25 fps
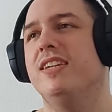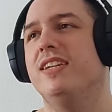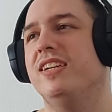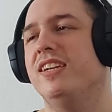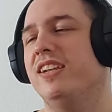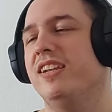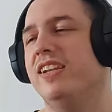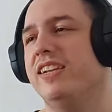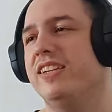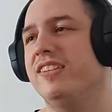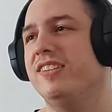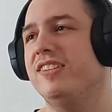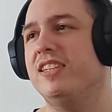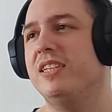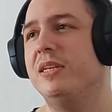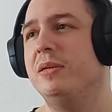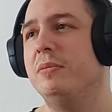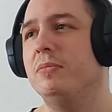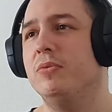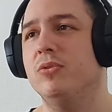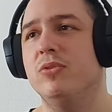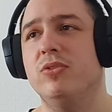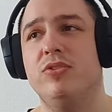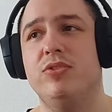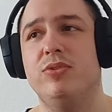Like seeing
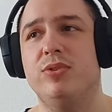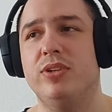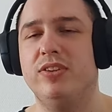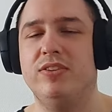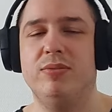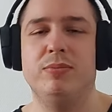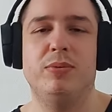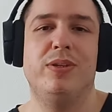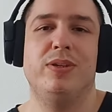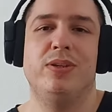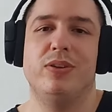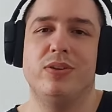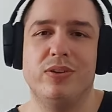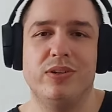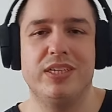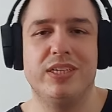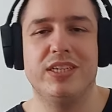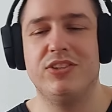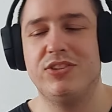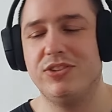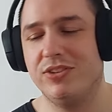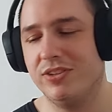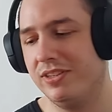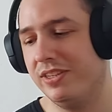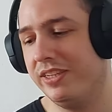Mondo and some of the other
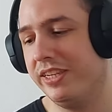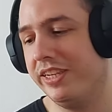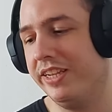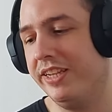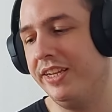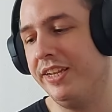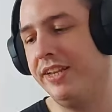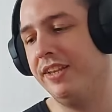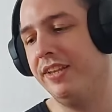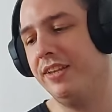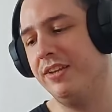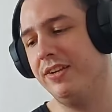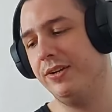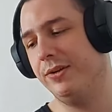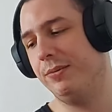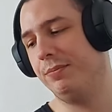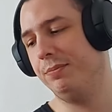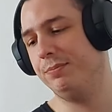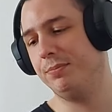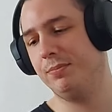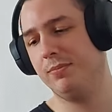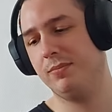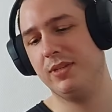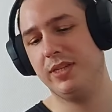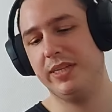location in um
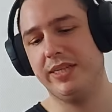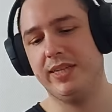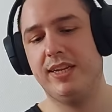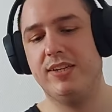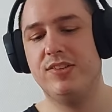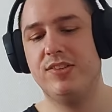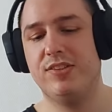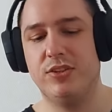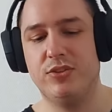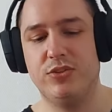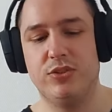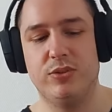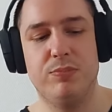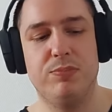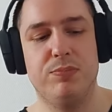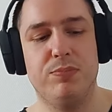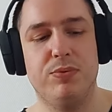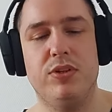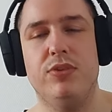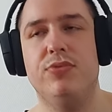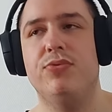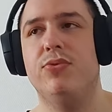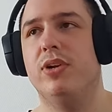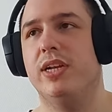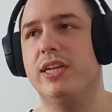in like such a
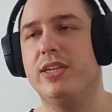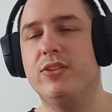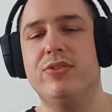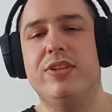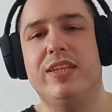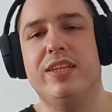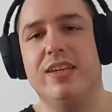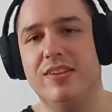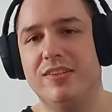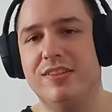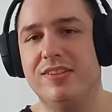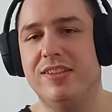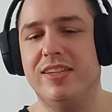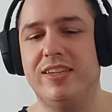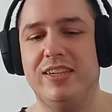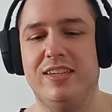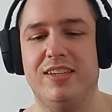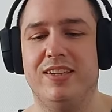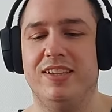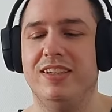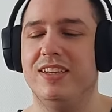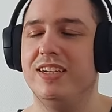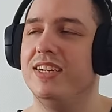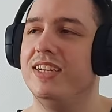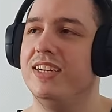beautiful like two D
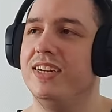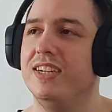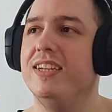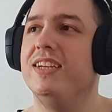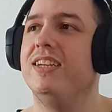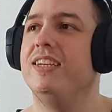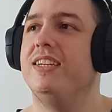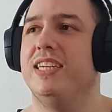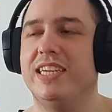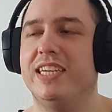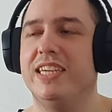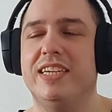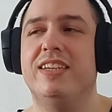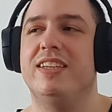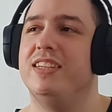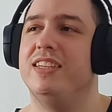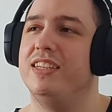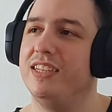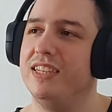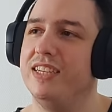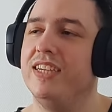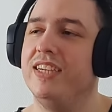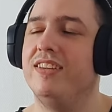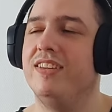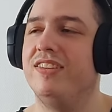style, yeah,
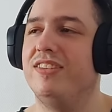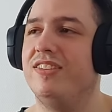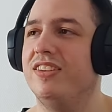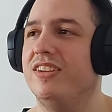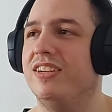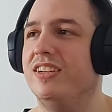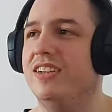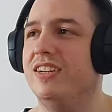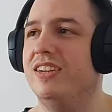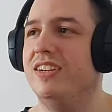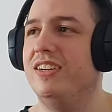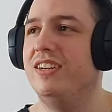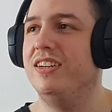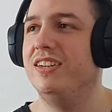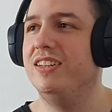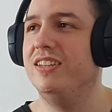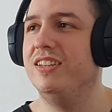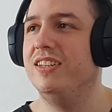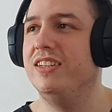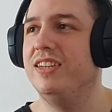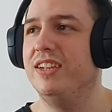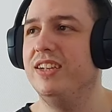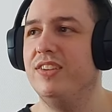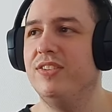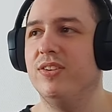it's uh
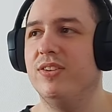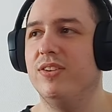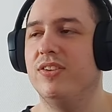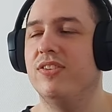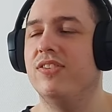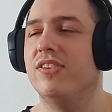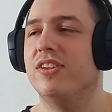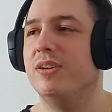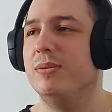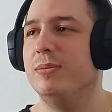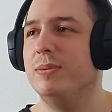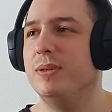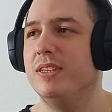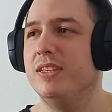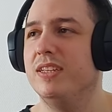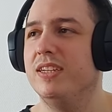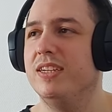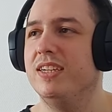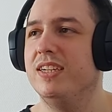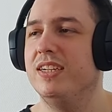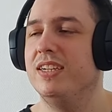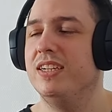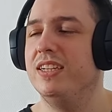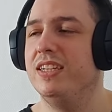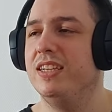it's awesome.
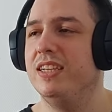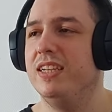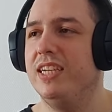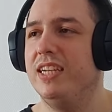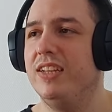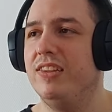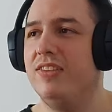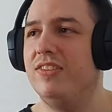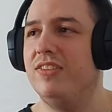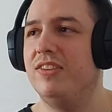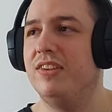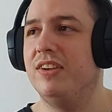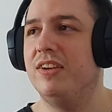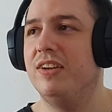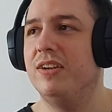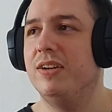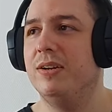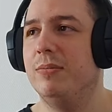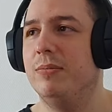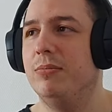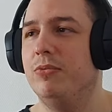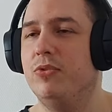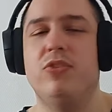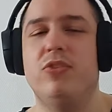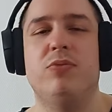It's uh
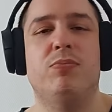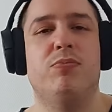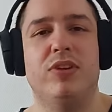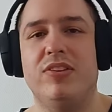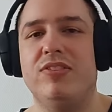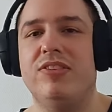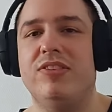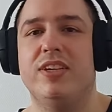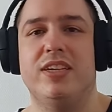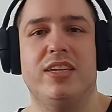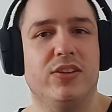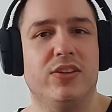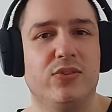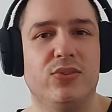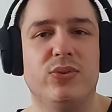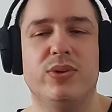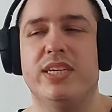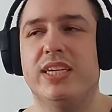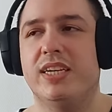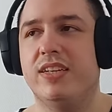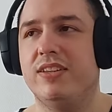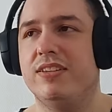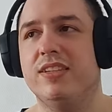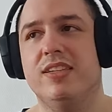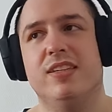just breathtaking to look
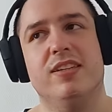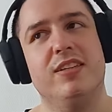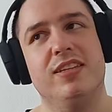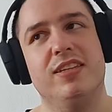at, yeah.